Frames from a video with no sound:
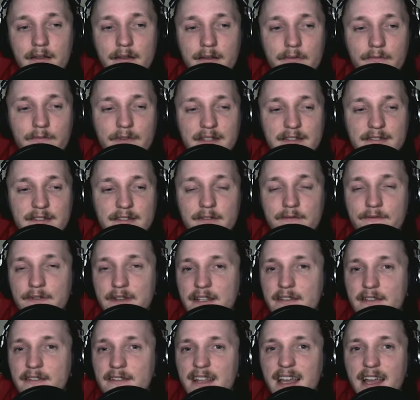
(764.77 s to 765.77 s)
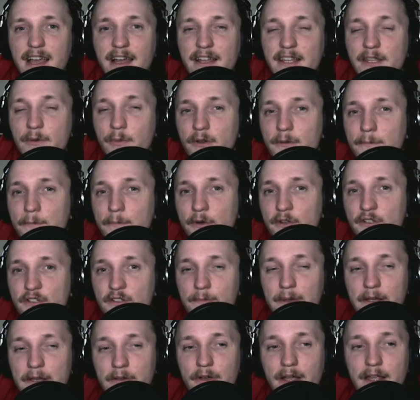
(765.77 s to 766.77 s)
fast enough internet and you want to push
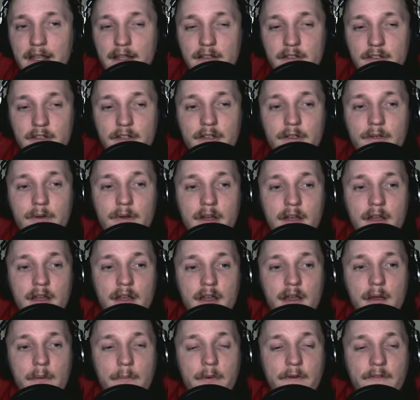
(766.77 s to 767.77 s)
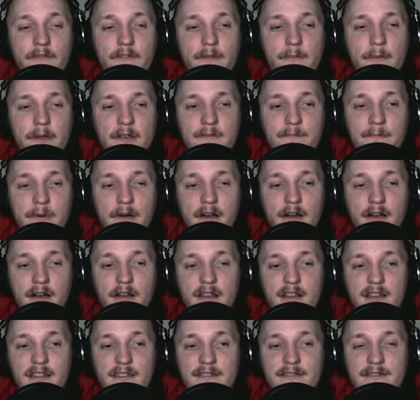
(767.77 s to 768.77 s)
the bitrate, do. But for the most part,
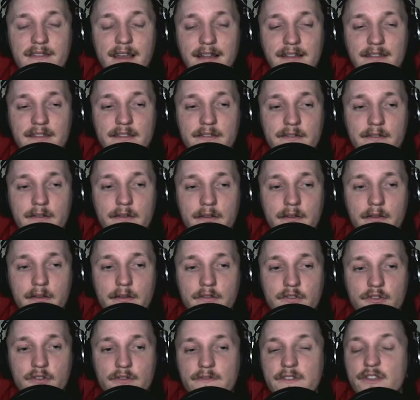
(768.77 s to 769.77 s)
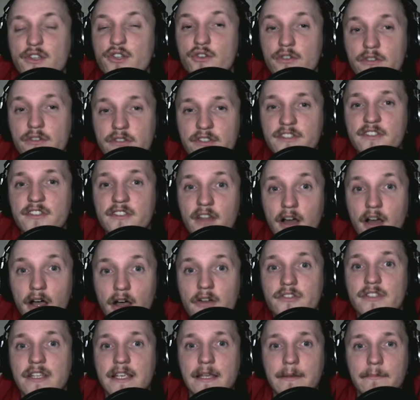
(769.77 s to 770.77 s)
that's sort of a good
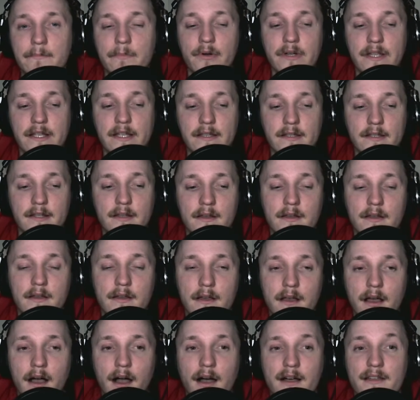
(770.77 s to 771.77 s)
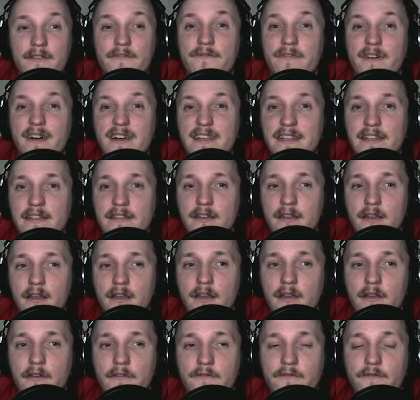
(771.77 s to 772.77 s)
starting point, I find,
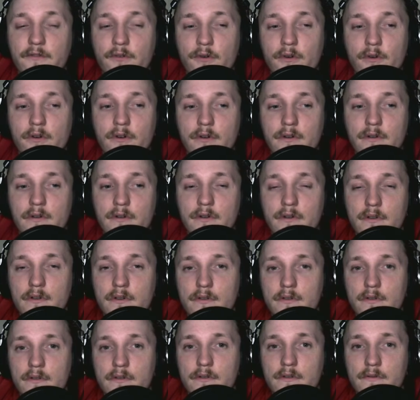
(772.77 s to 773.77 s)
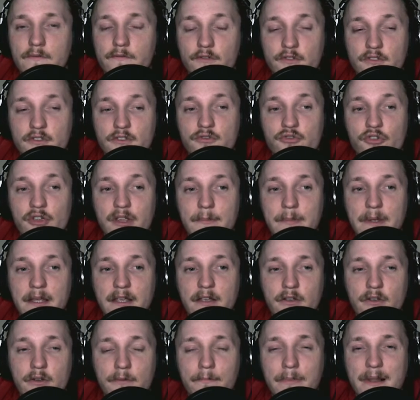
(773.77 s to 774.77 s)
for streaming,
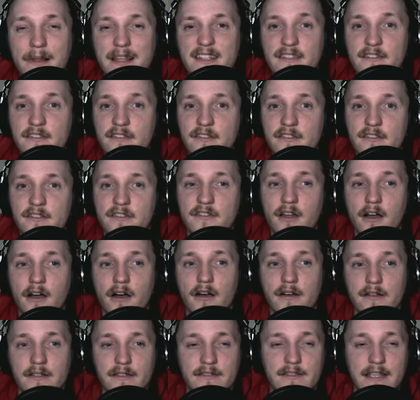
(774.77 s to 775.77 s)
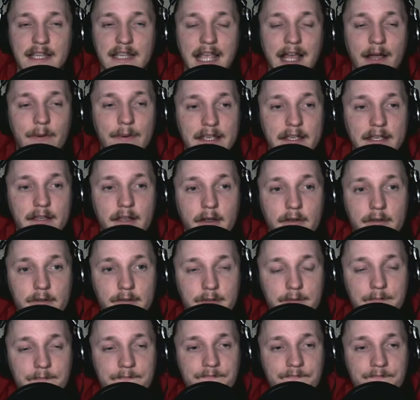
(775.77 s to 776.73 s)
a good place to start and see how it goes.